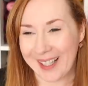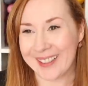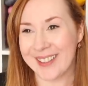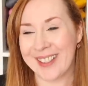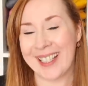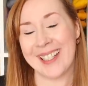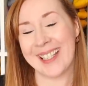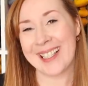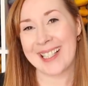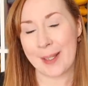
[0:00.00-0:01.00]
along
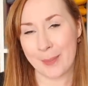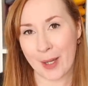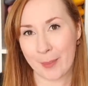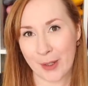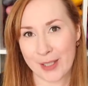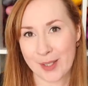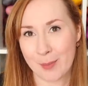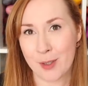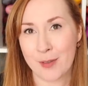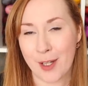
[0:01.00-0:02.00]
nicely. But I'm going to
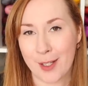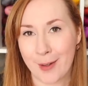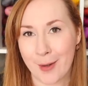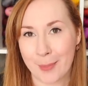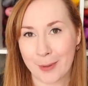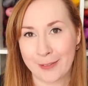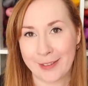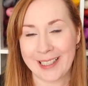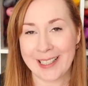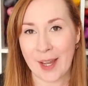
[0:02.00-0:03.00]
move along
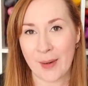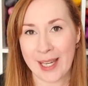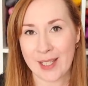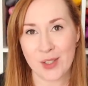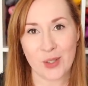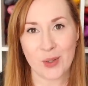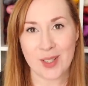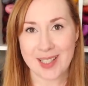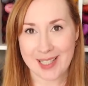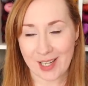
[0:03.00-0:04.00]
briefly now into
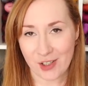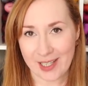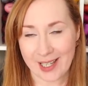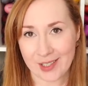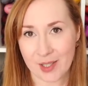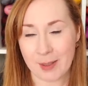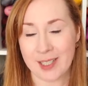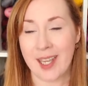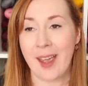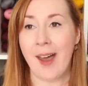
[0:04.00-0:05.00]
stash
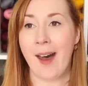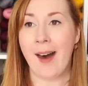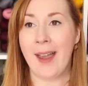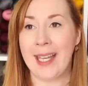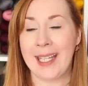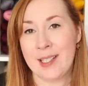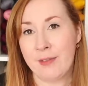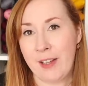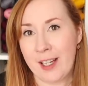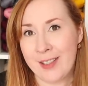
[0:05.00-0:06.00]
enhancement. It is
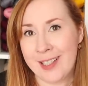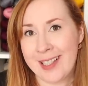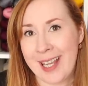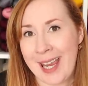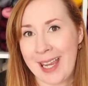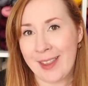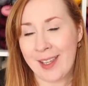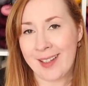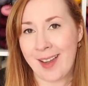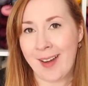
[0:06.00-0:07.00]
fair to say
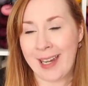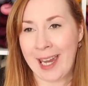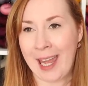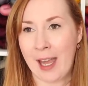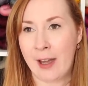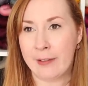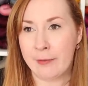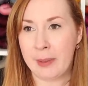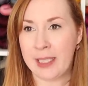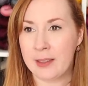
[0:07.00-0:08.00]
that I
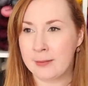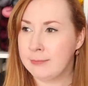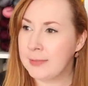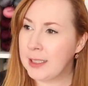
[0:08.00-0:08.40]
have been